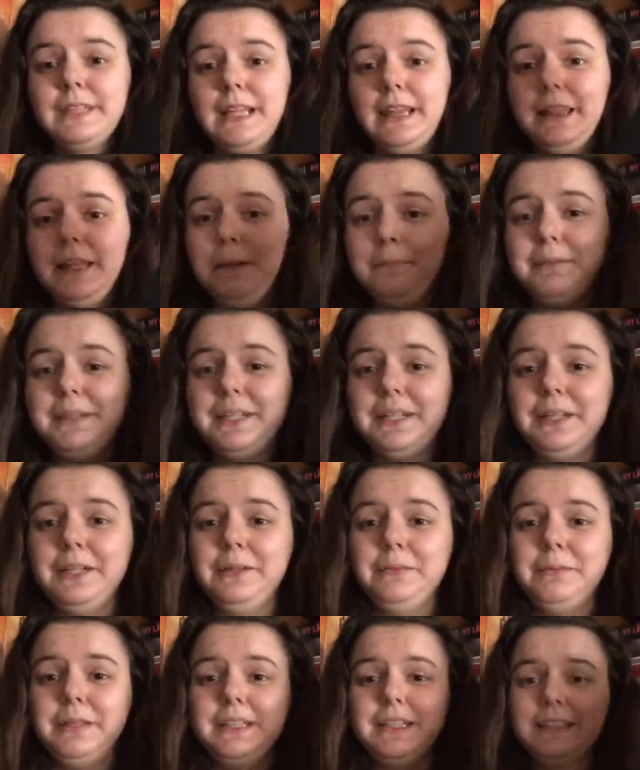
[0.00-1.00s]
let me
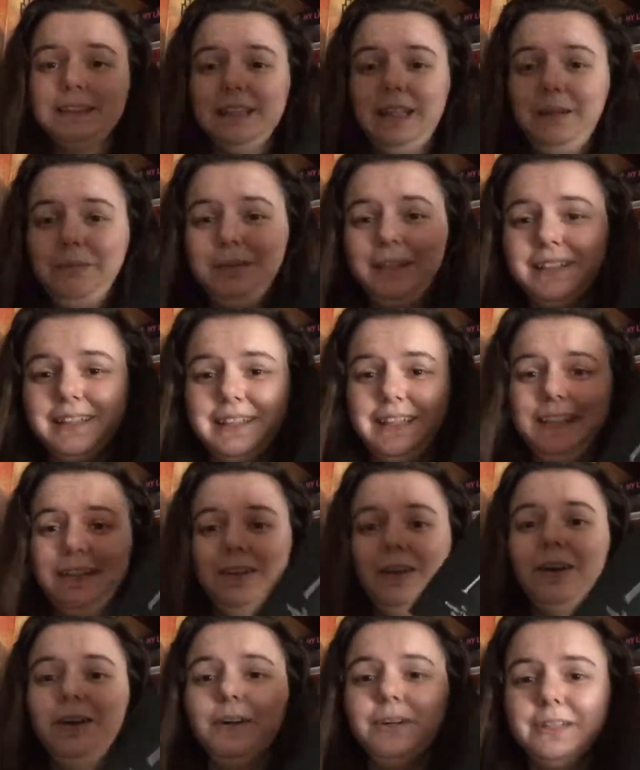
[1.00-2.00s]
know, because I'm gonna need
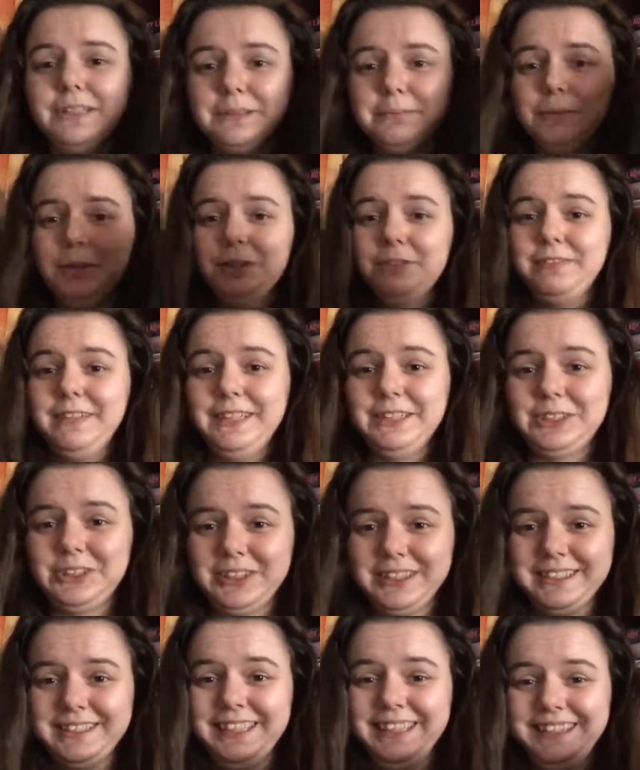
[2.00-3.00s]
all the
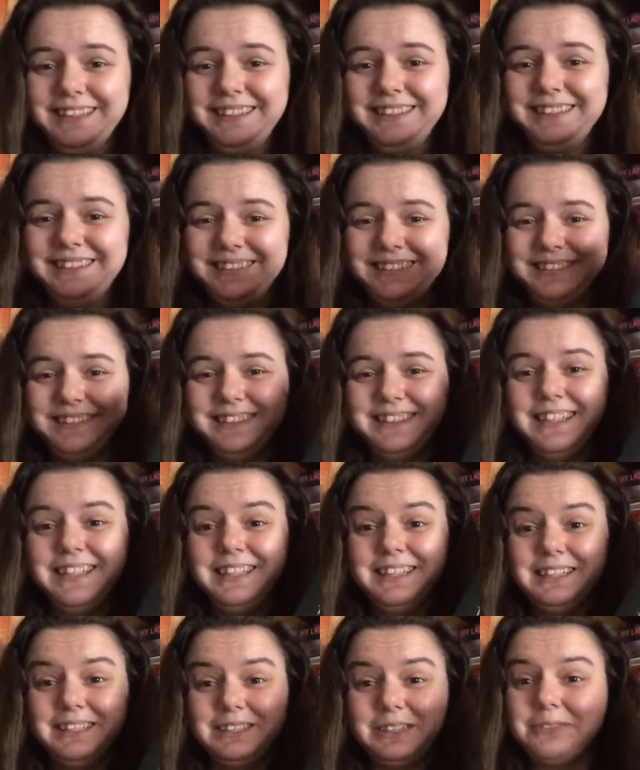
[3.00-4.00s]
motivation
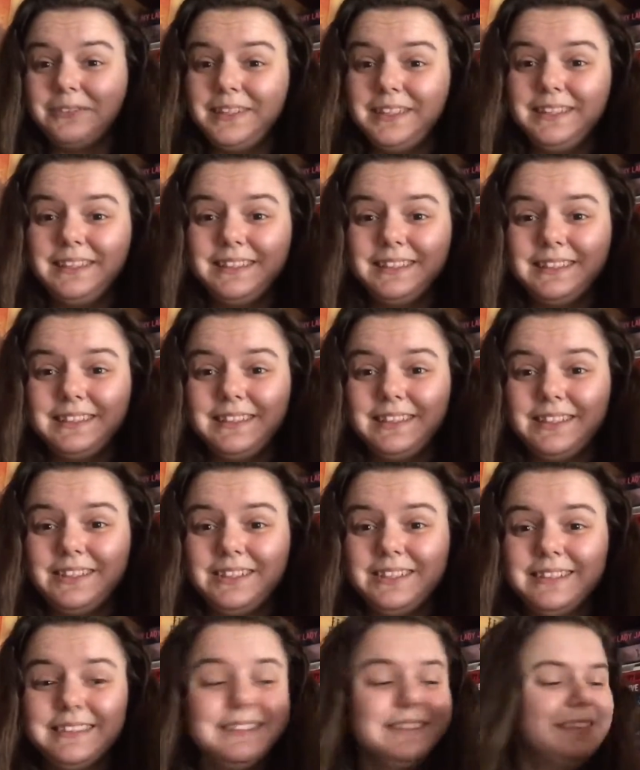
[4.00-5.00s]
to read this
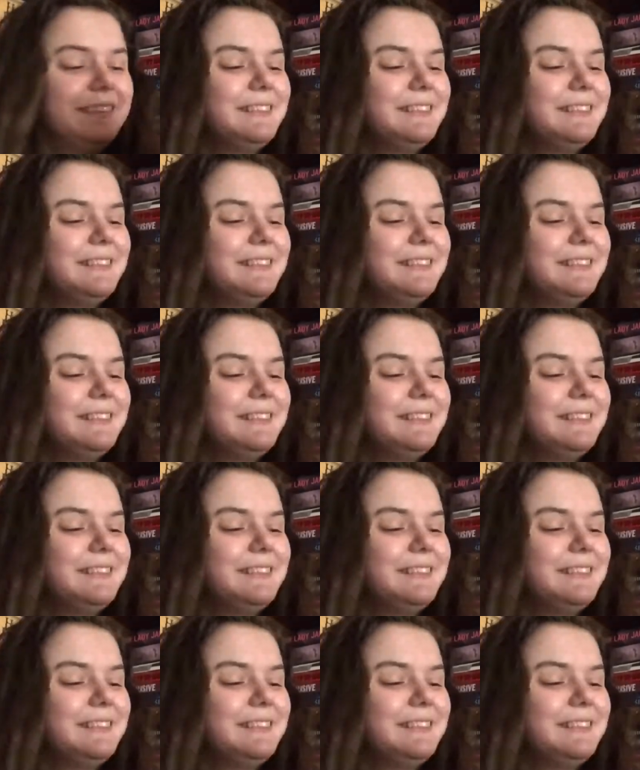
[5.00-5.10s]
sucker.